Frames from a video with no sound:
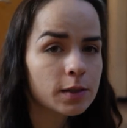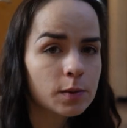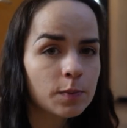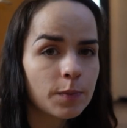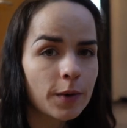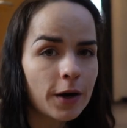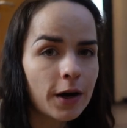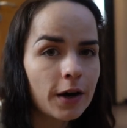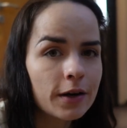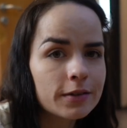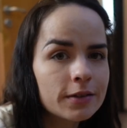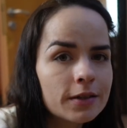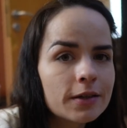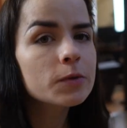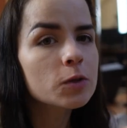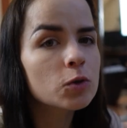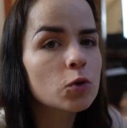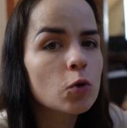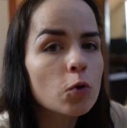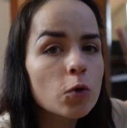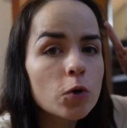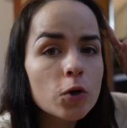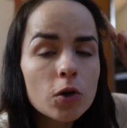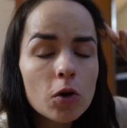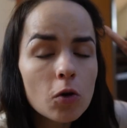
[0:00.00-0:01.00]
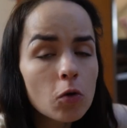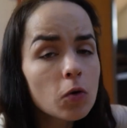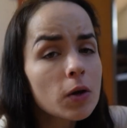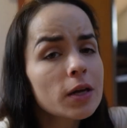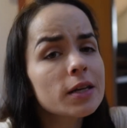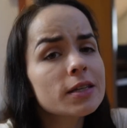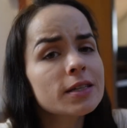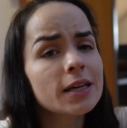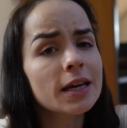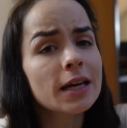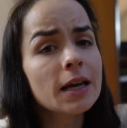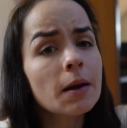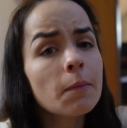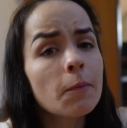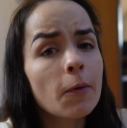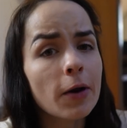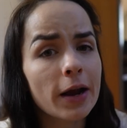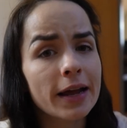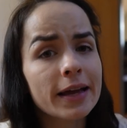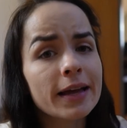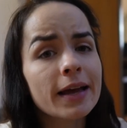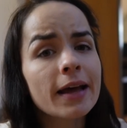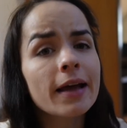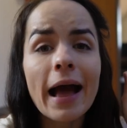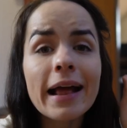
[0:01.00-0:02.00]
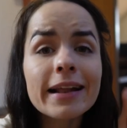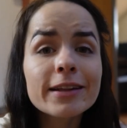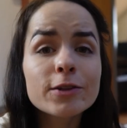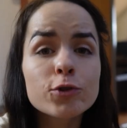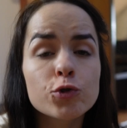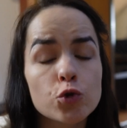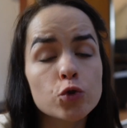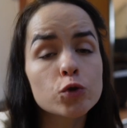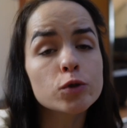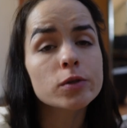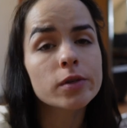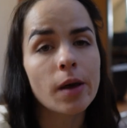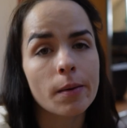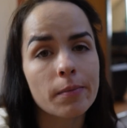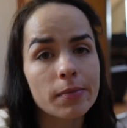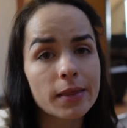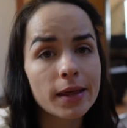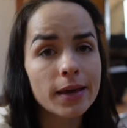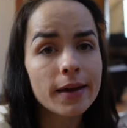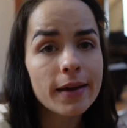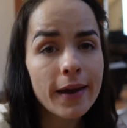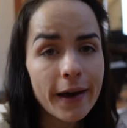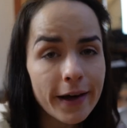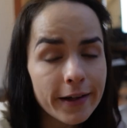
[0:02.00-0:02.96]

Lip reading: spot. So you can take a break and do something